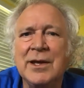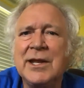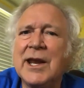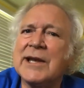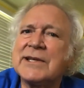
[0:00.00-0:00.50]

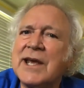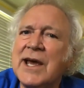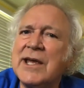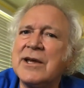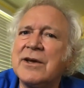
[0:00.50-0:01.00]
Did I
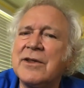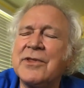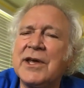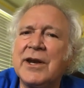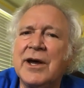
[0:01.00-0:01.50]
tell you
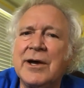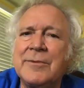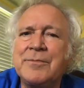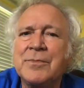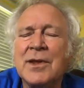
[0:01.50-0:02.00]
that,
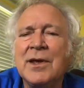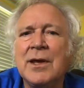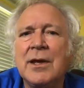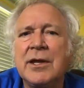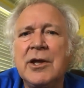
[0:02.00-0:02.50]

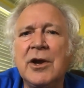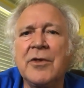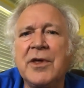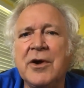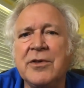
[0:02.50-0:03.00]
you
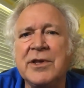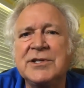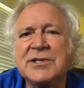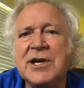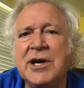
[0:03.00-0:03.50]
know, there are
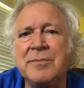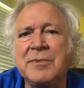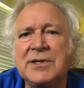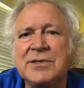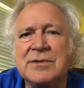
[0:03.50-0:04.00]
these
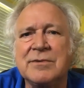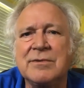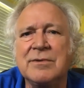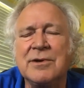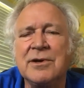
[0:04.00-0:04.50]
companies,
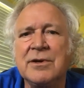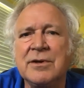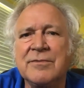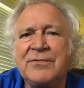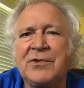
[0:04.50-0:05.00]

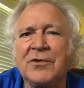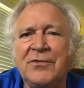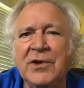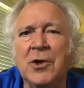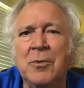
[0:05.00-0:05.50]

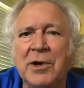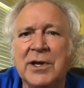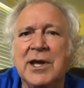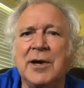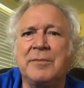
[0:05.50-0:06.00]
fulfillment
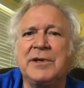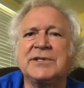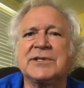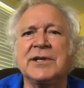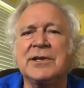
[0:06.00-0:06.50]

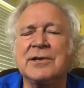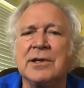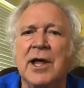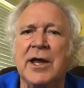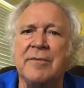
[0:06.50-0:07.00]
companies, that
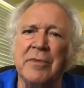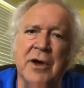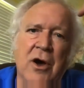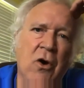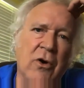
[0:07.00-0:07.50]
a lot of
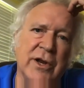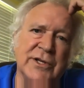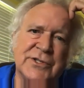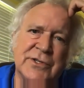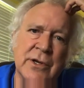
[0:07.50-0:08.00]
the
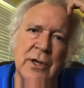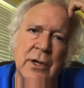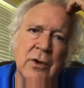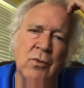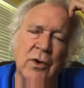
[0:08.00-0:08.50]
artists
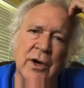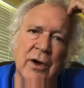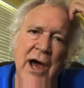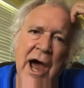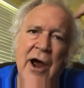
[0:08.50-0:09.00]

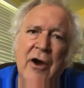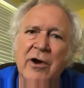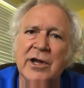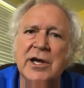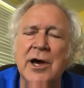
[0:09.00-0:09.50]
will
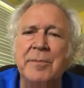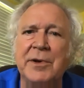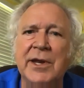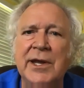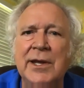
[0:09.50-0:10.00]
hire a
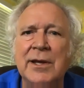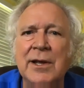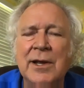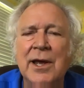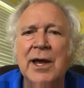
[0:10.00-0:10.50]
company
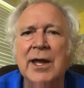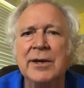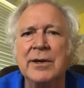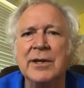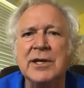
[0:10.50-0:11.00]

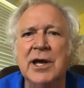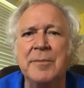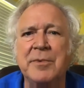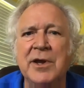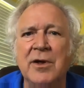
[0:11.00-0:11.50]
and the
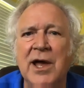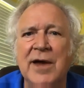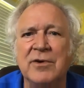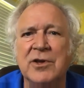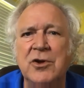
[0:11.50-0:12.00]
company will
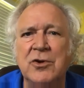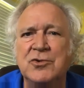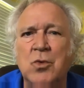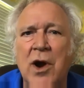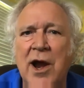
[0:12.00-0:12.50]
have a
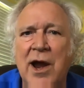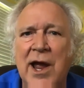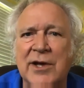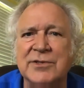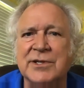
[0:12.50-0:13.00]
huge
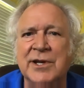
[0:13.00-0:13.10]
warehouse